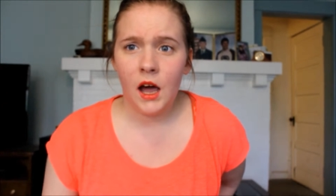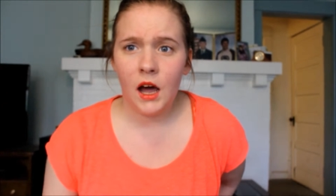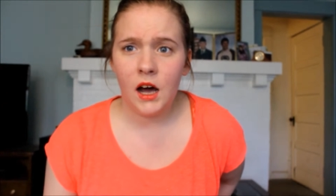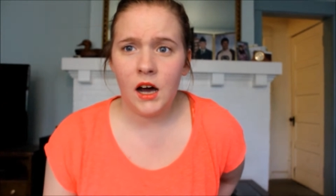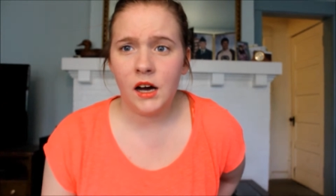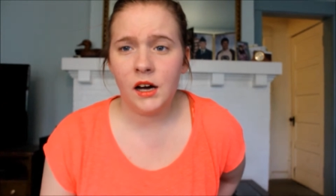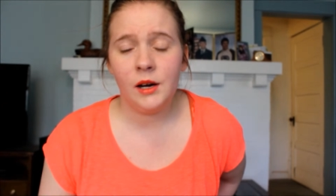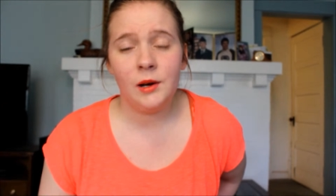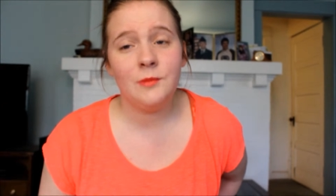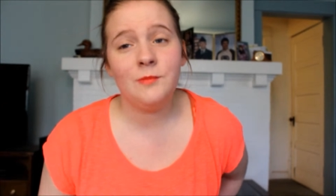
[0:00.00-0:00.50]

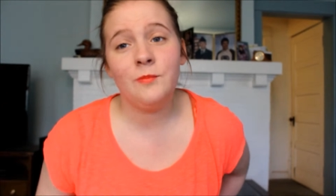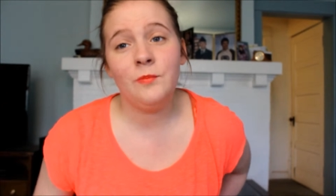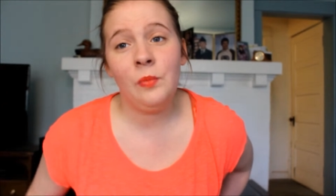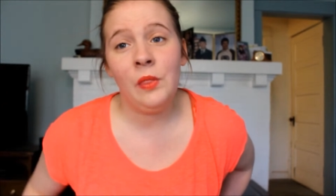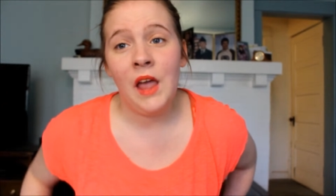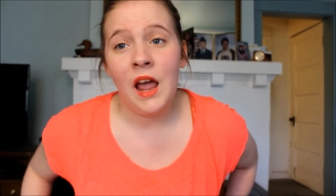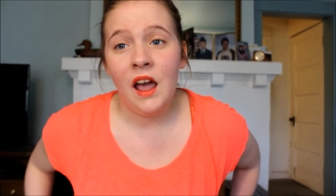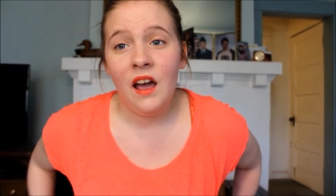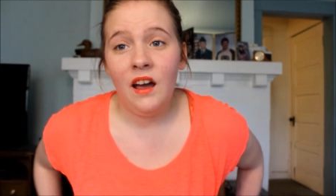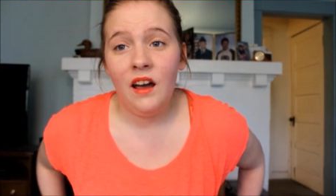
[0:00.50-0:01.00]
Um,
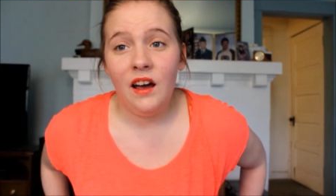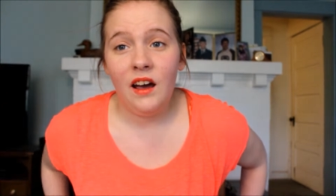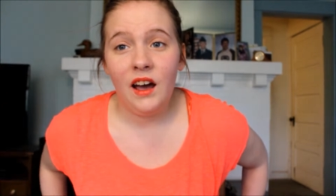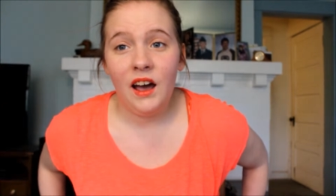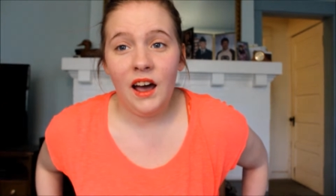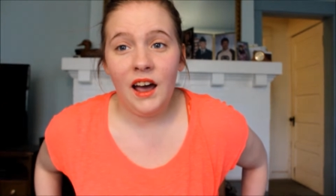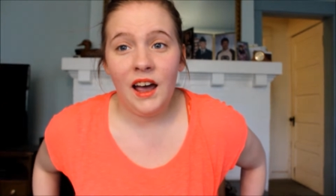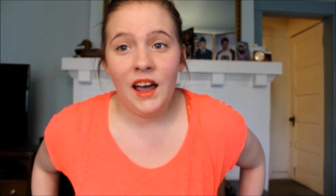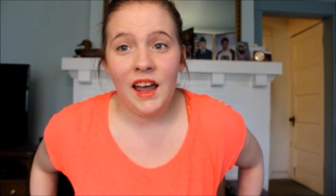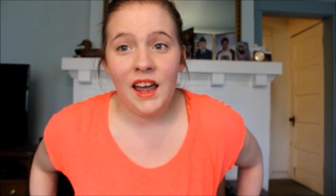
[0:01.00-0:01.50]

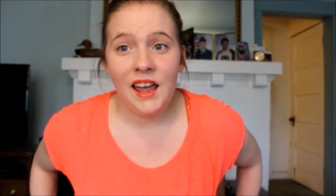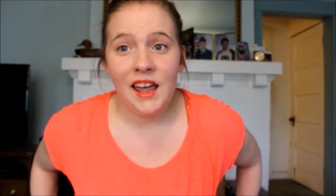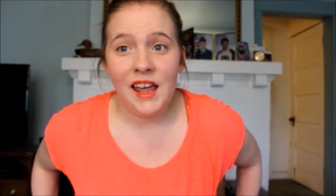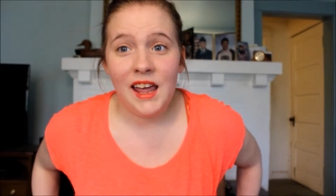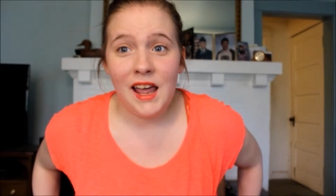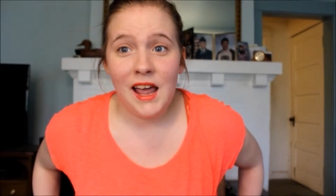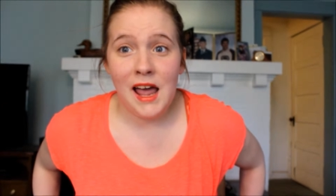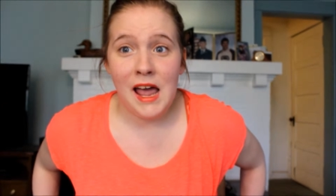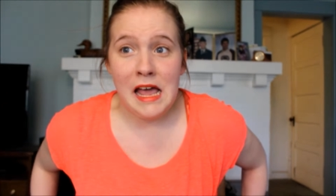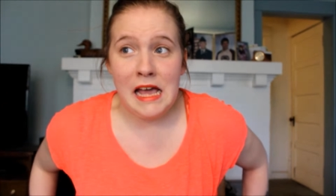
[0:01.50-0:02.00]

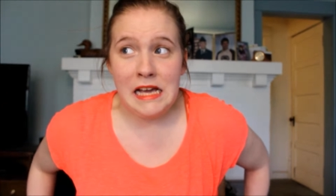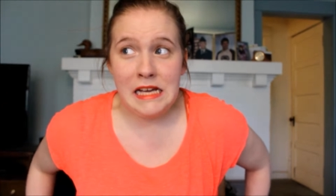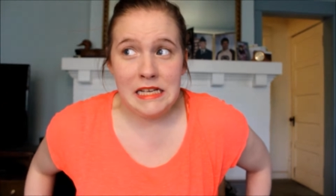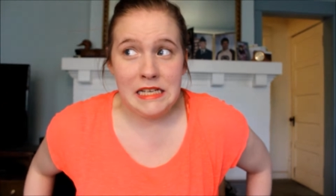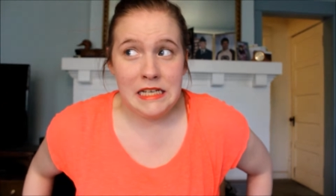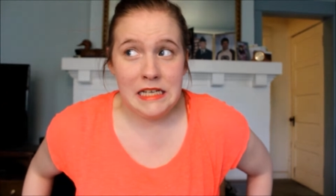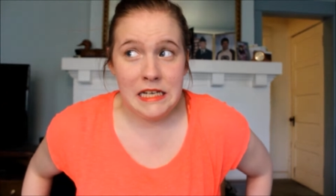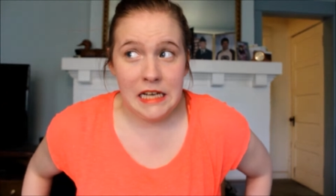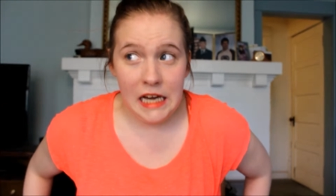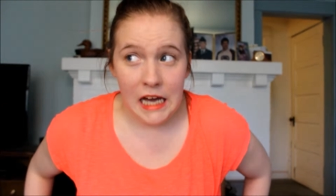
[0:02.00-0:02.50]
I
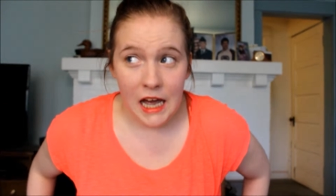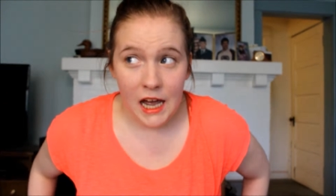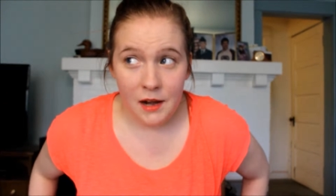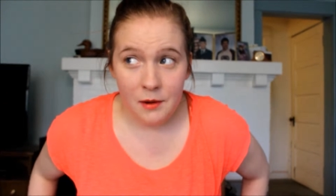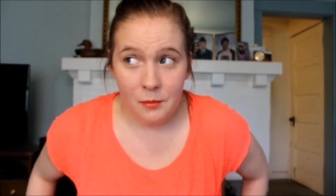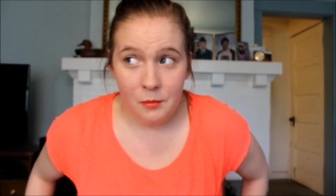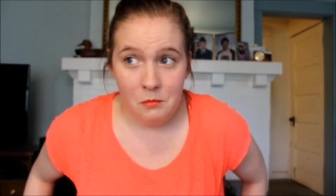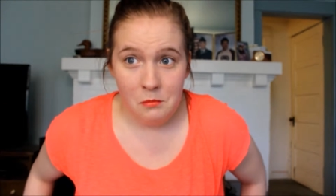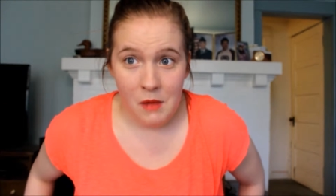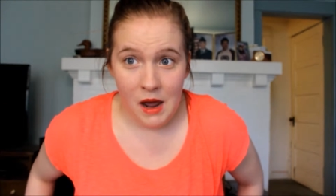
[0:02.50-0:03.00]

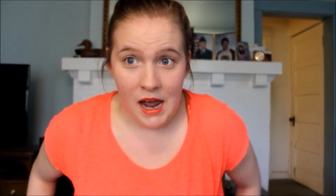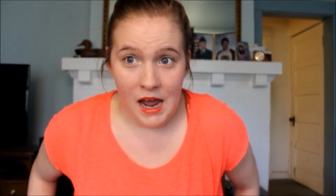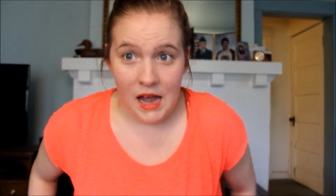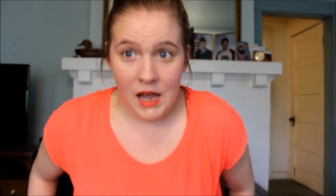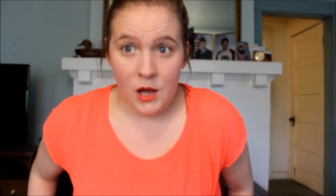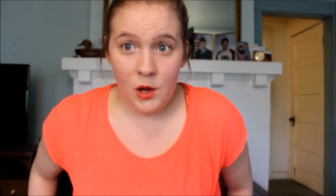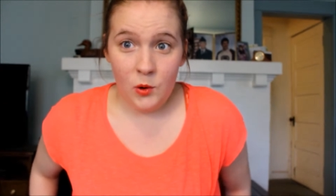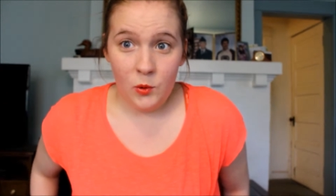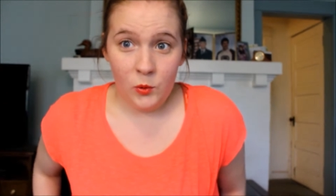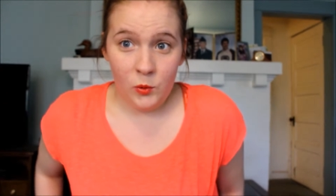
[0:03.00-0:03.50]
got
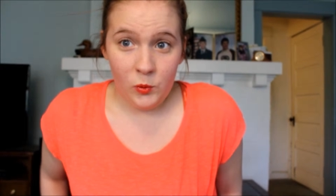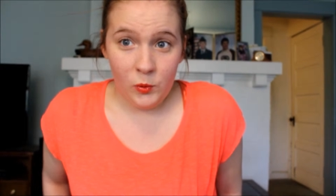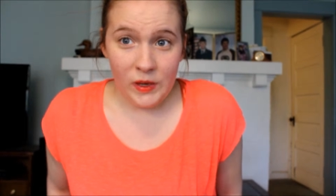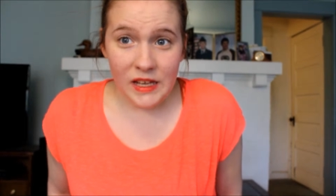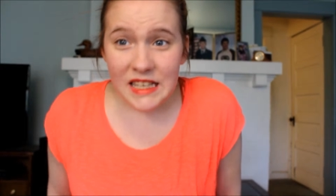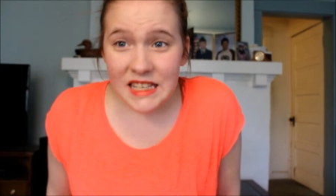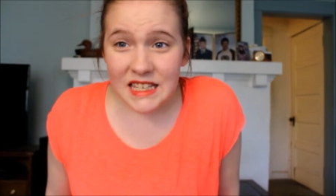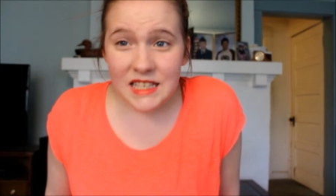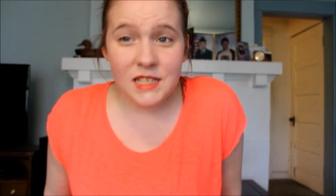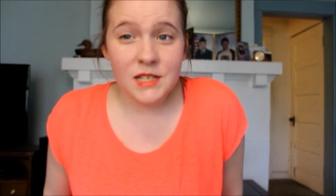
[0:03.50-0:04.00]
my
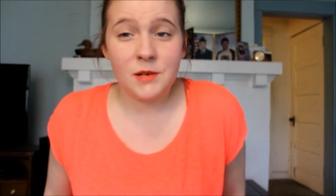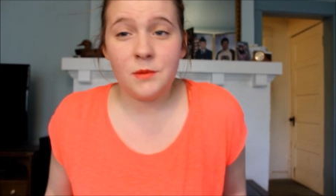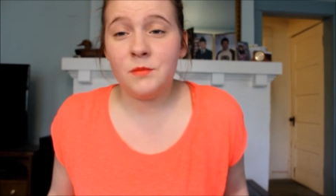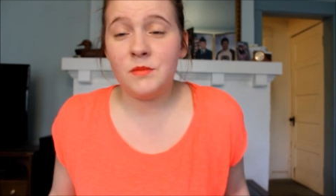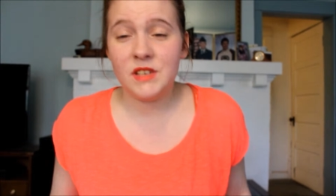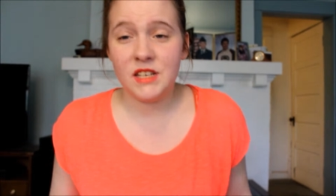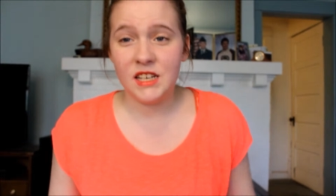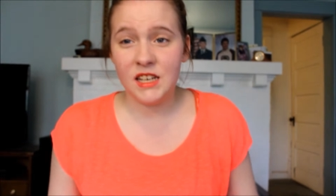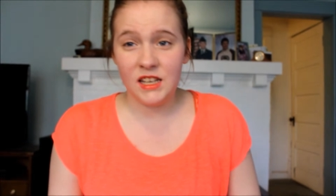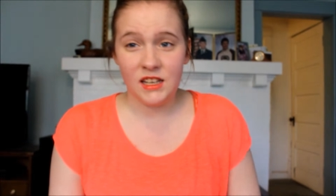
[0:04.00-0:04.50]

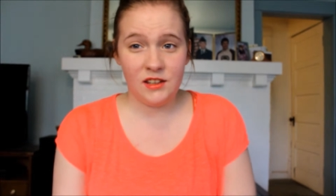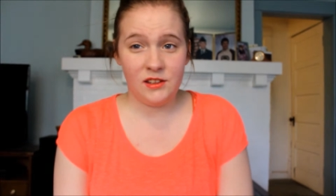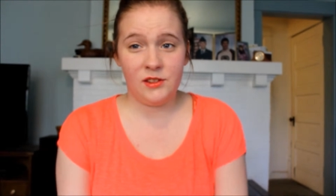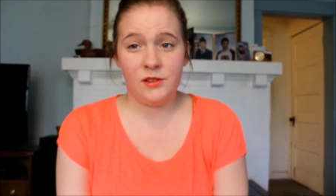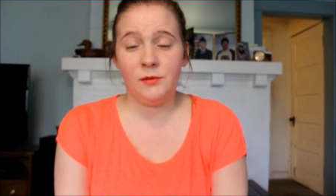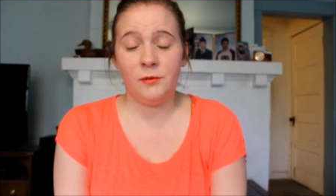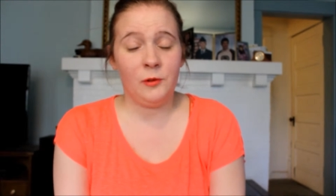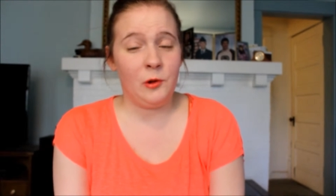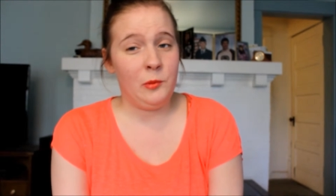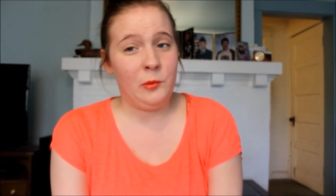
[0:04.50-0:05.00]
wisdom
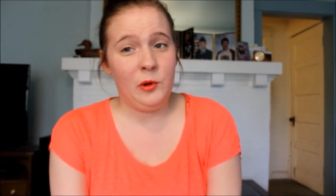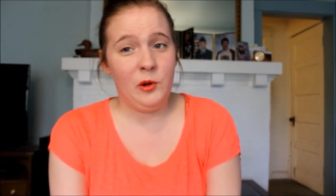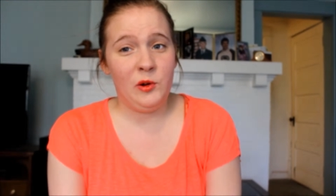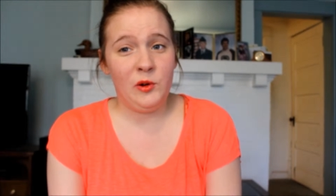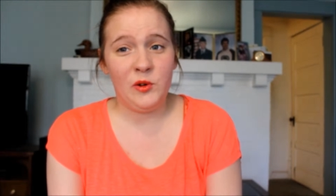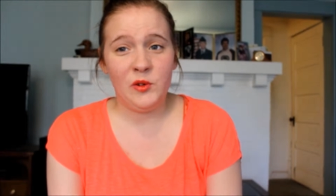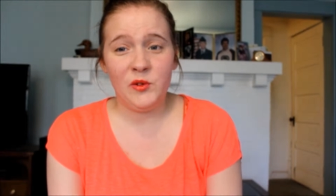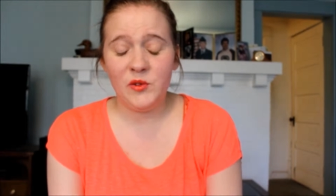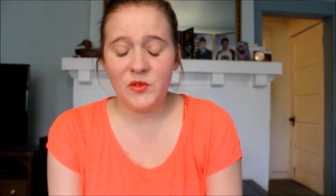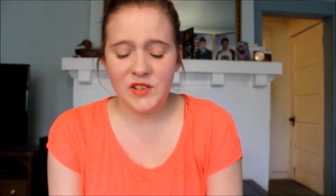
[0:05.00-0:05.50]
teeth
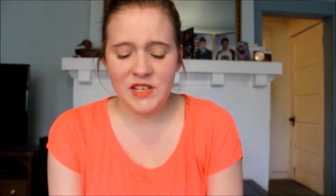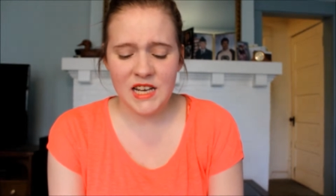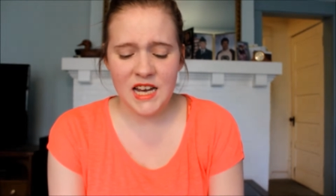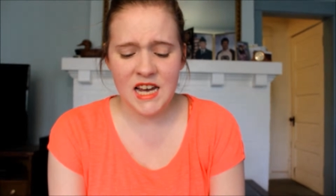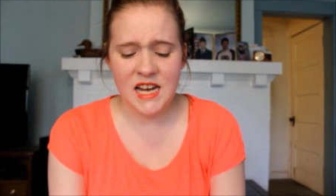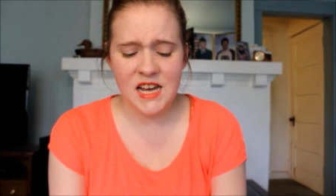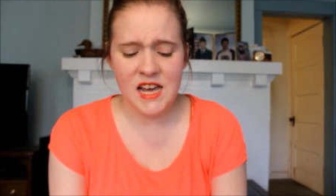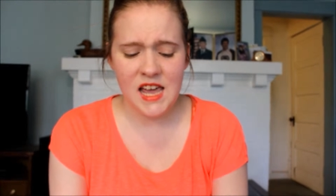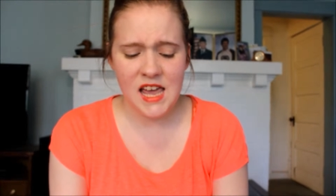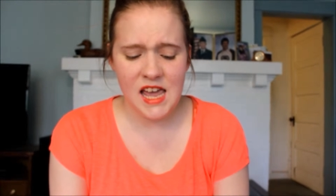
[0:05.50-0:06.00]
removed
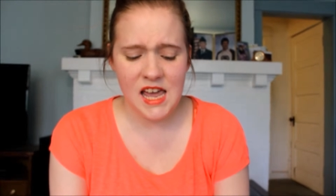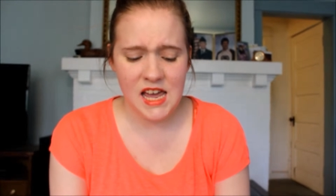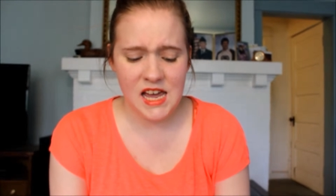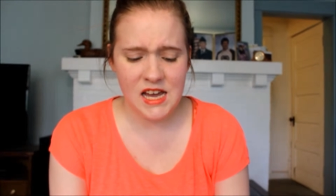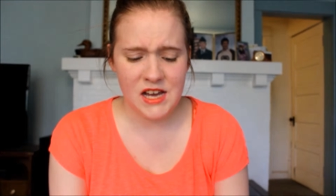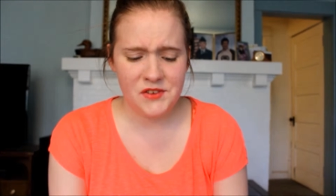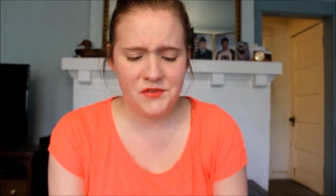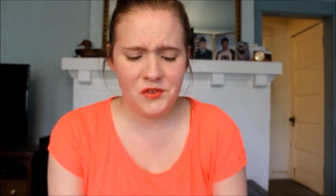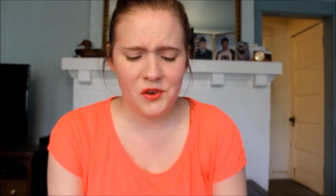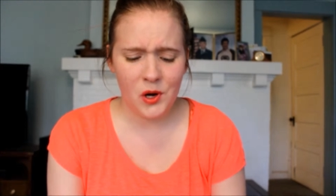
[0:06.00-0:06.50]

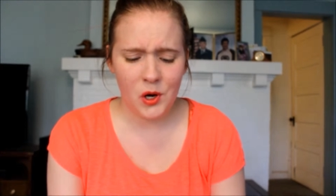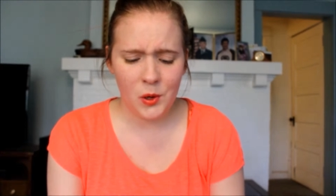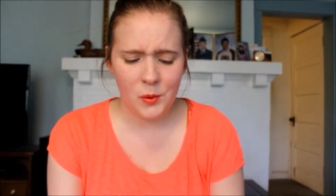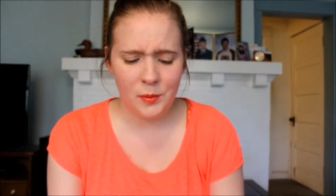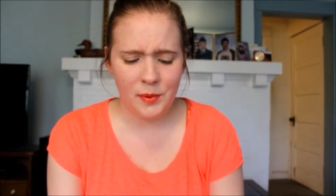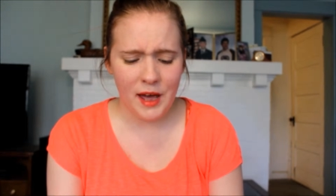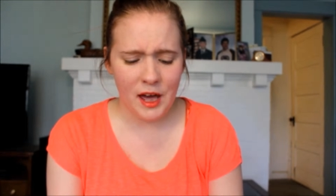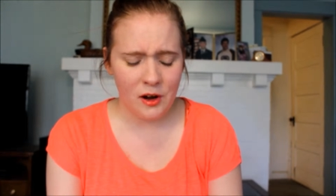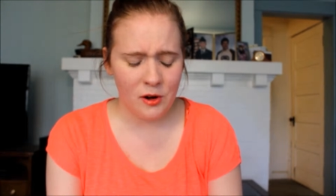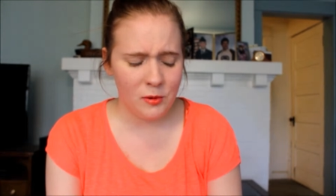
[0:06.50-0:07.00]
and for
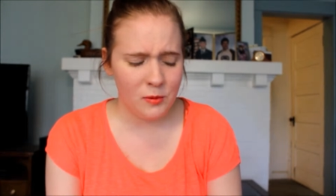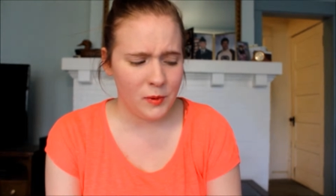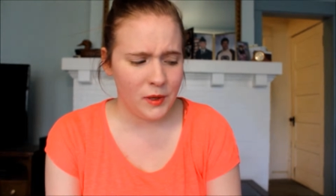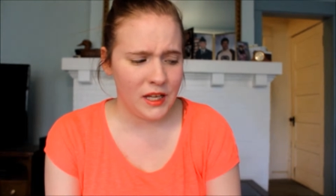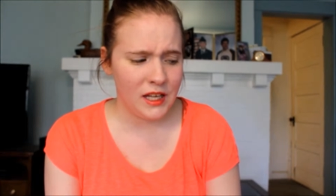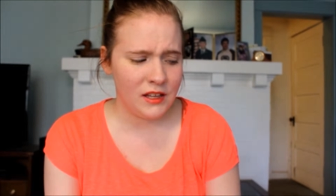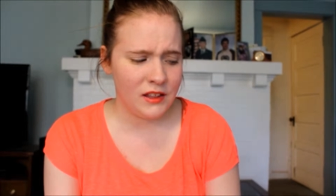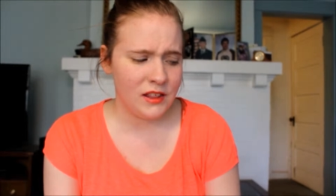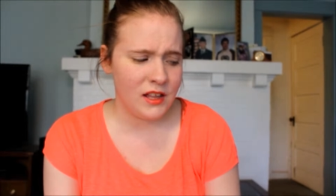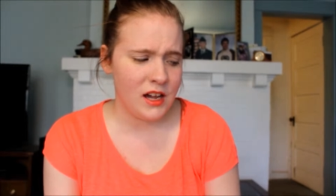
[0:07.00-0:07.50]
about a
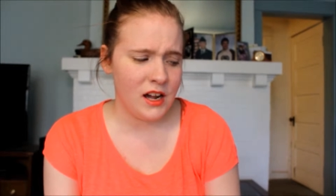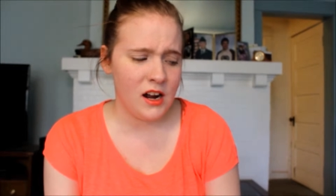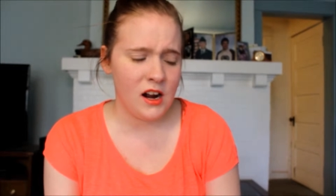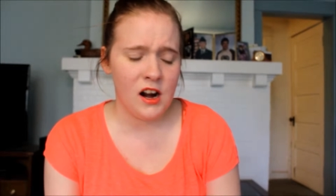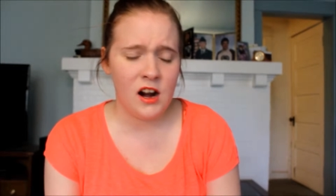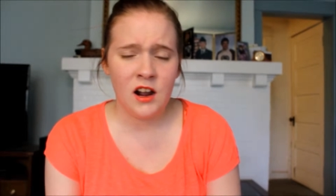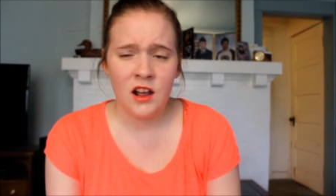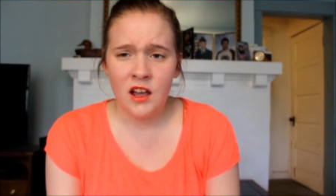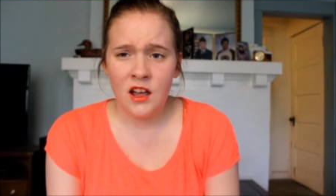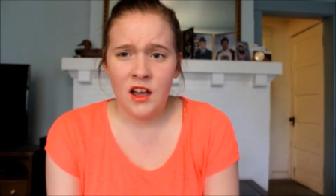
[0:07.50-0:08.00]
week
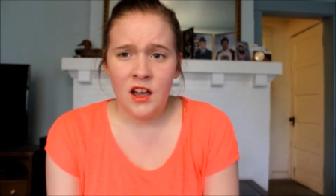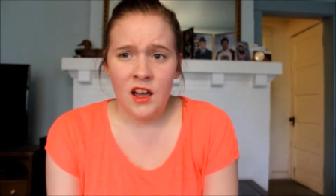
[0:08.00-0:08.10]
there